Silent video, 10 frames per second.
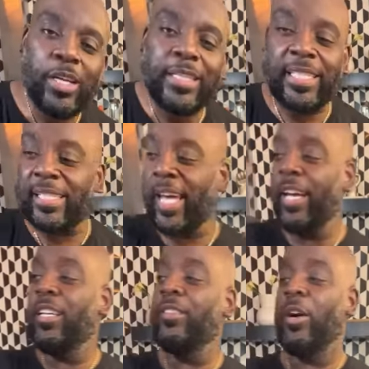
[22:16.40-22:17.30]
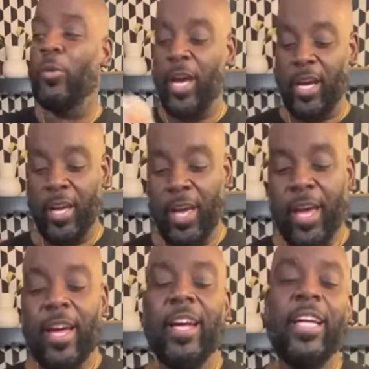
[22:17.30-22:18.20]
to save, okay?
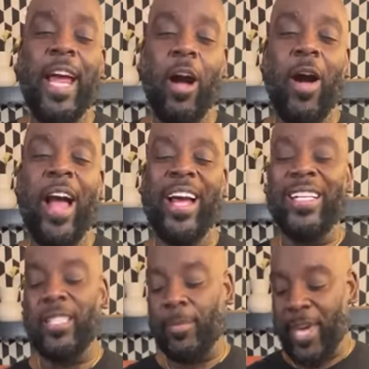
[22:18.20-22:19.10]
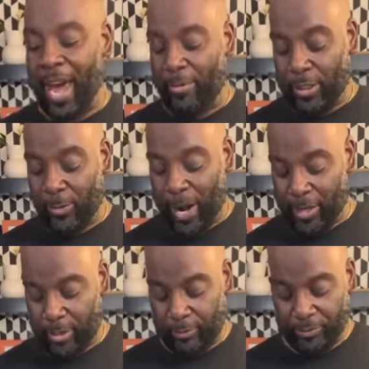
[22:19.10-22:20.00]
Now, I got some carrots right here.